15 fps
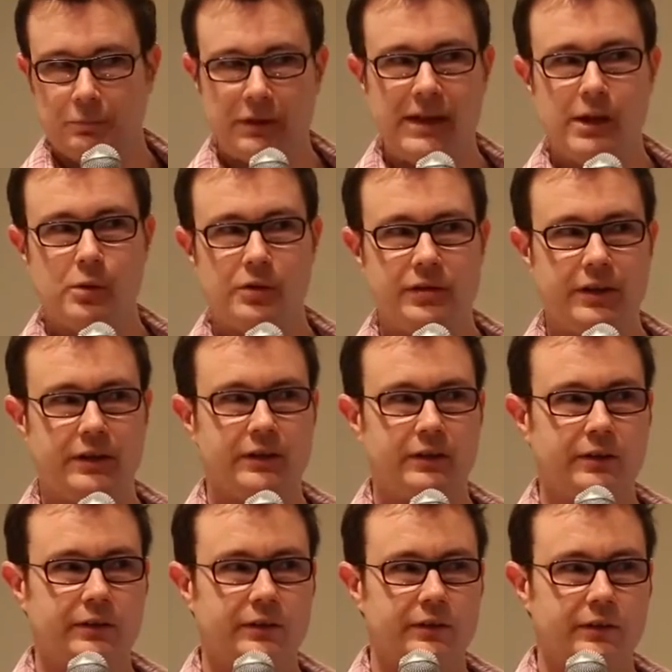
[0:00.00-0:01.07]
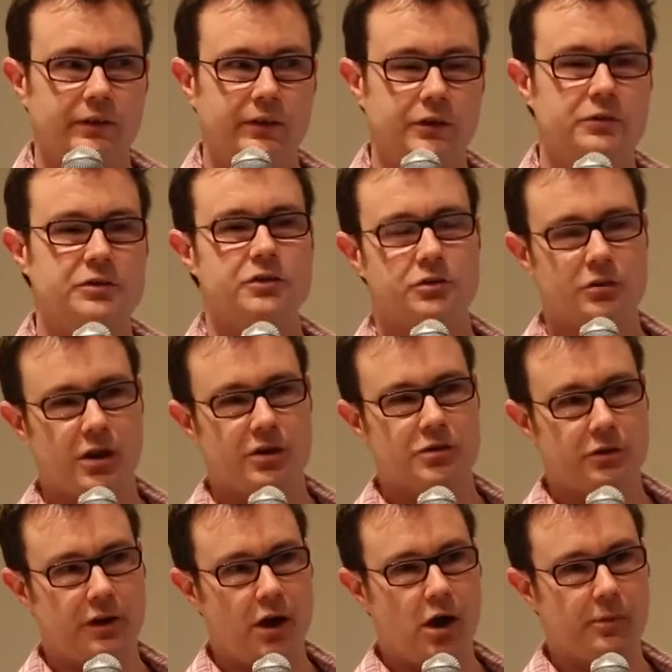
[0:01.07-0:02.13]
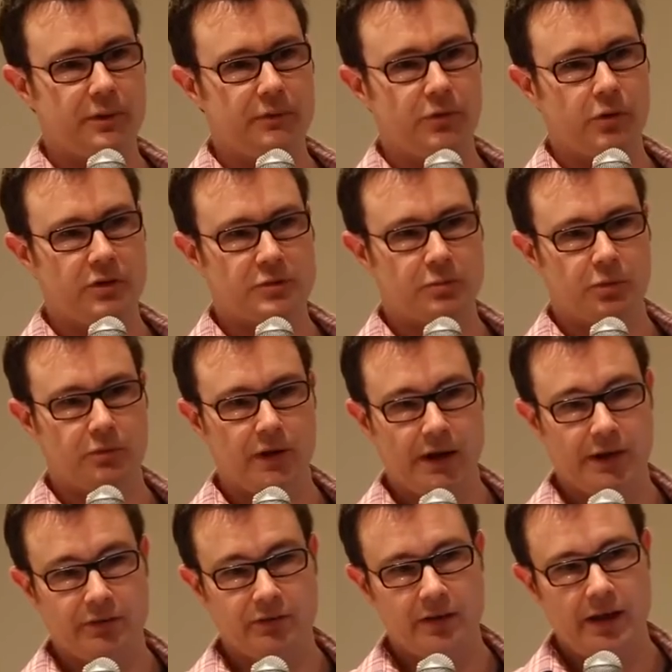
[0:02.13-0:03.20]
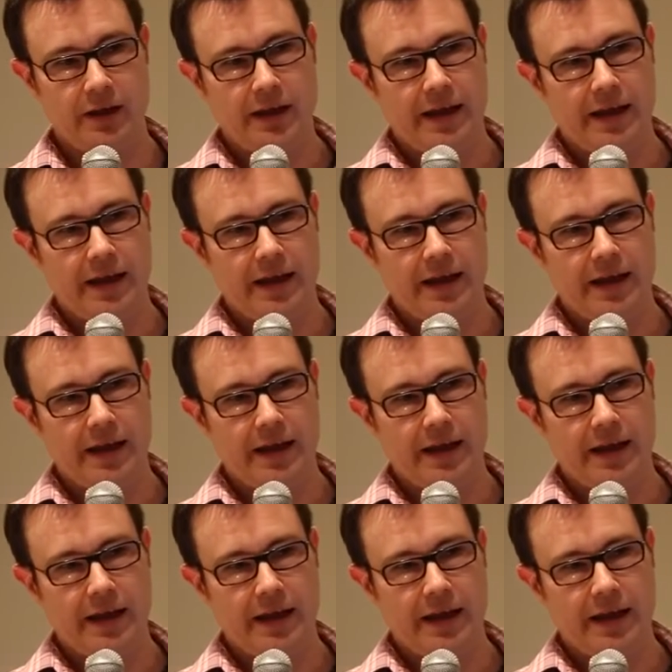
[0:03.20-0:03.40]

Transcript: Play with it. Use the structure that OmniFocus provides.